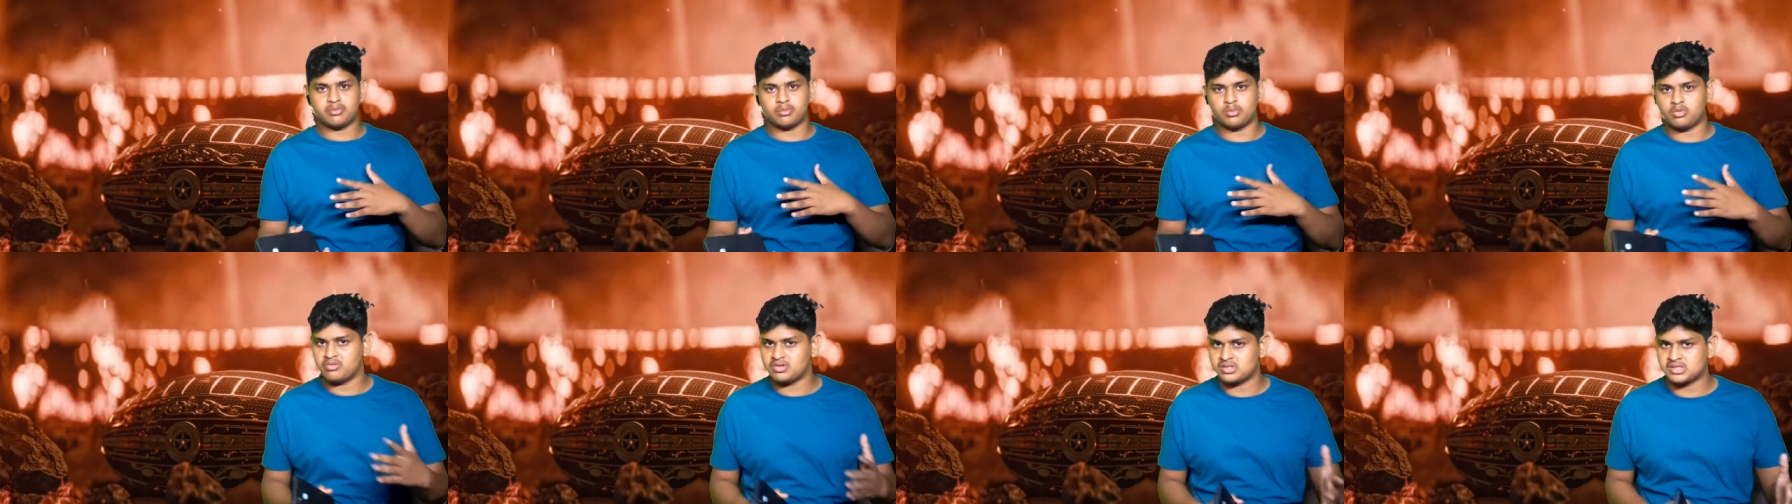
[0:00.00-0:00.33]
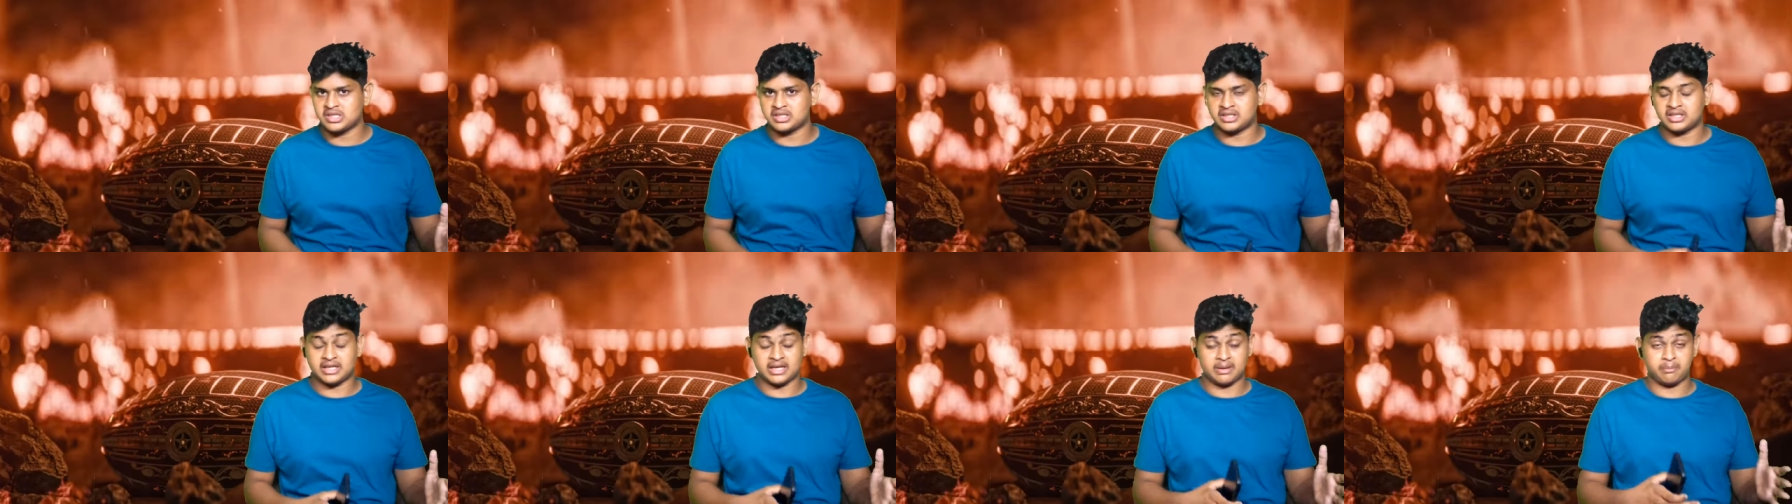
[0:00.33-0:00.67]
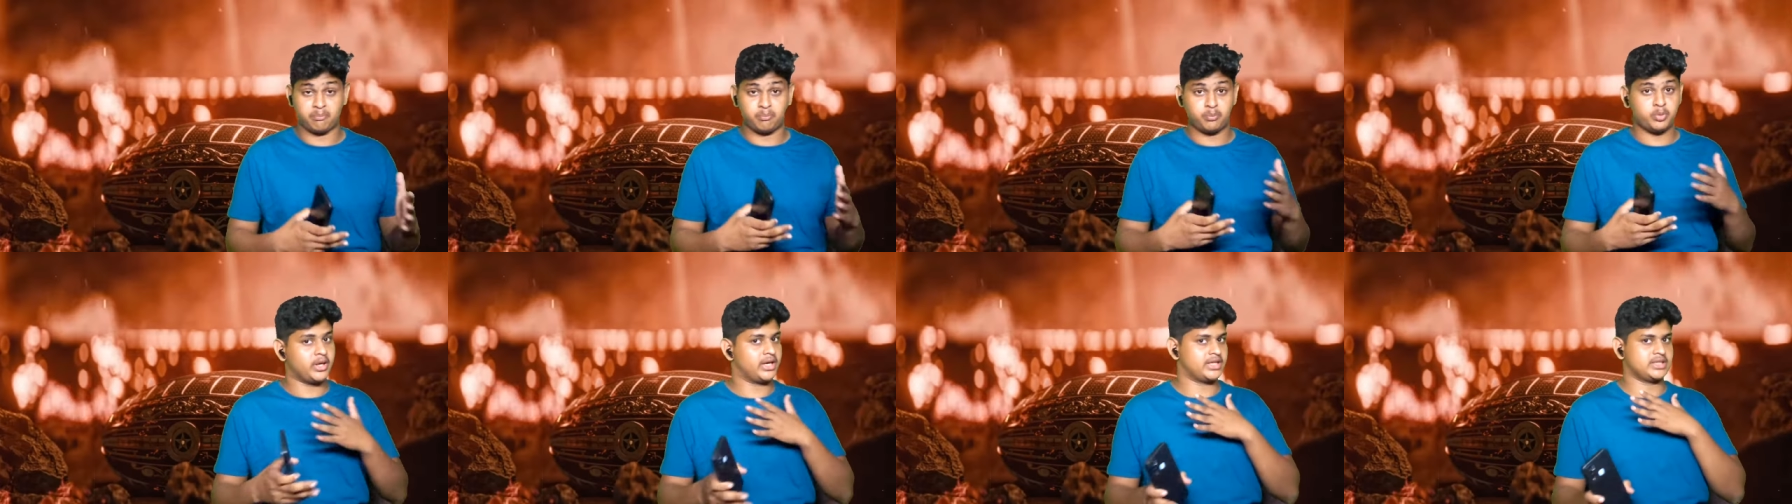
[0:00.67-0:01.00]
of movies
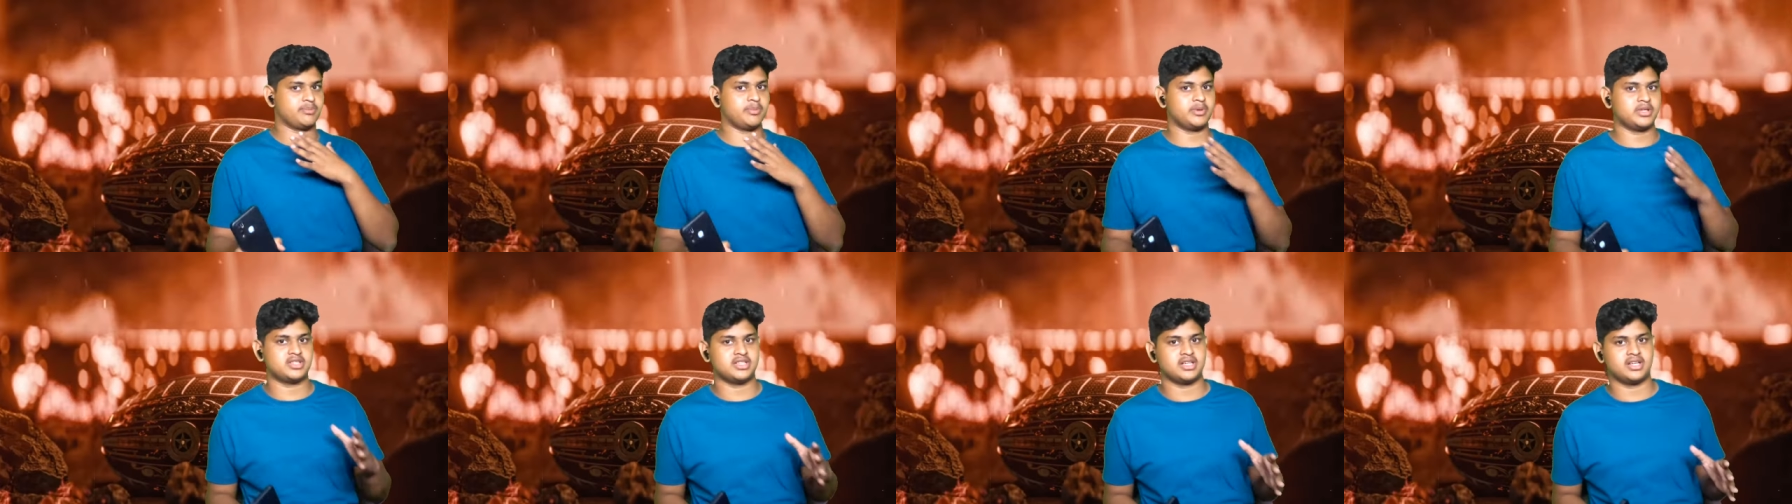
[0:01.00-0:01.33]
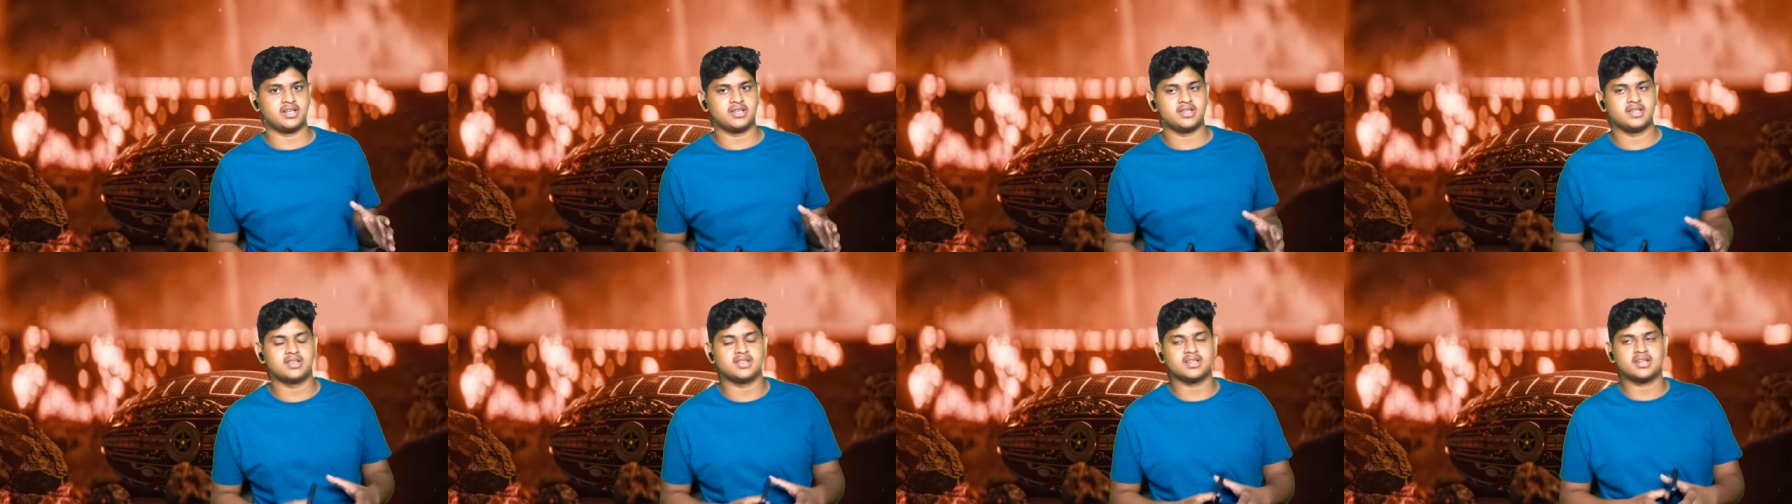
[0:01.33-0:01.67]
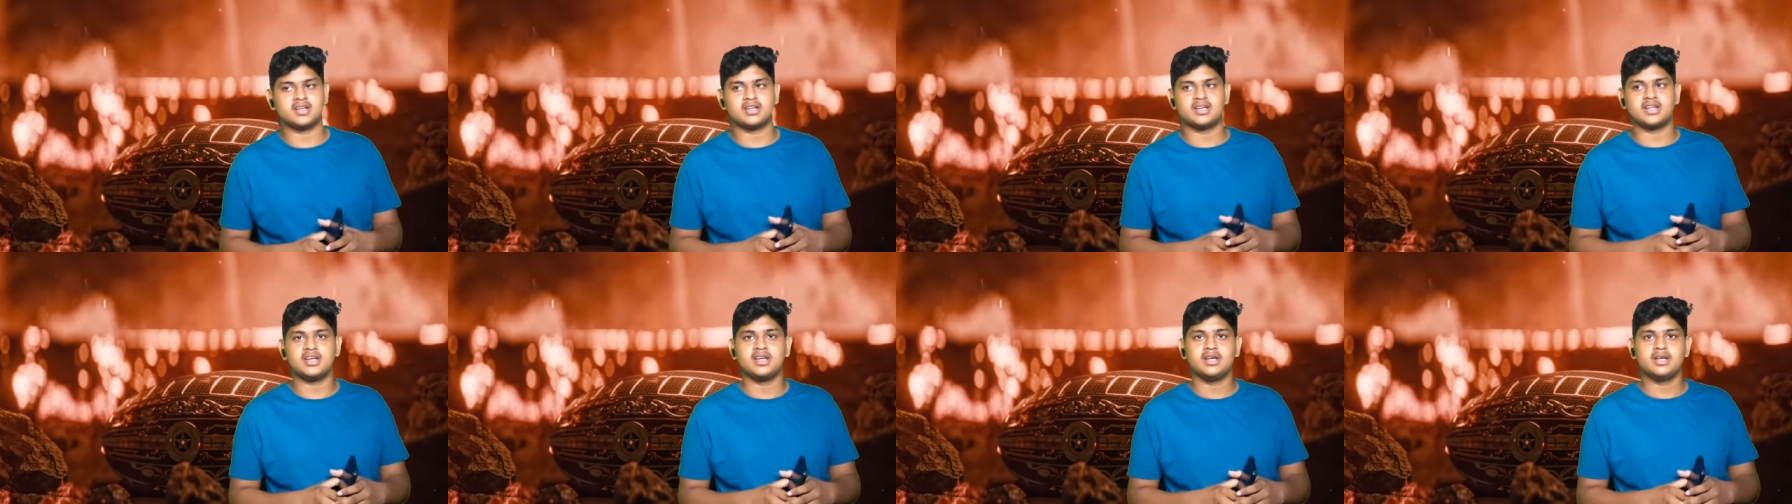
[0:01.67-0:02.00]
Nathan expect Chile
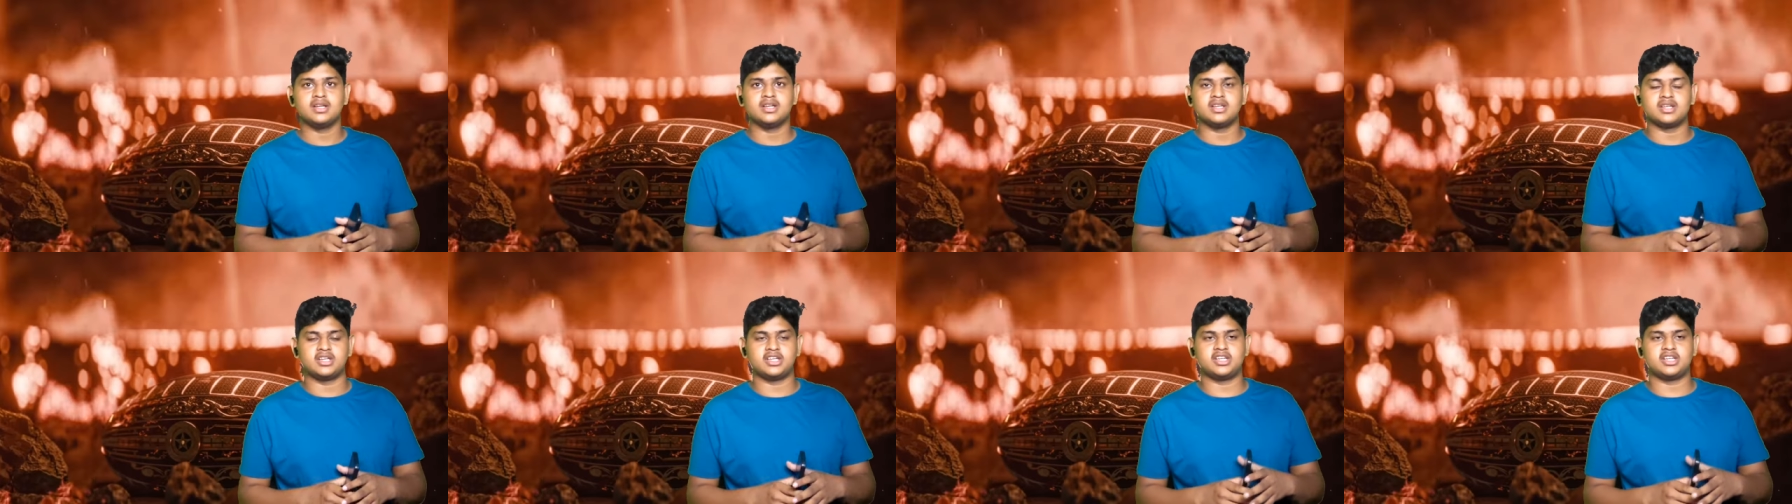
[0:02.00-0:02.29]
in the country,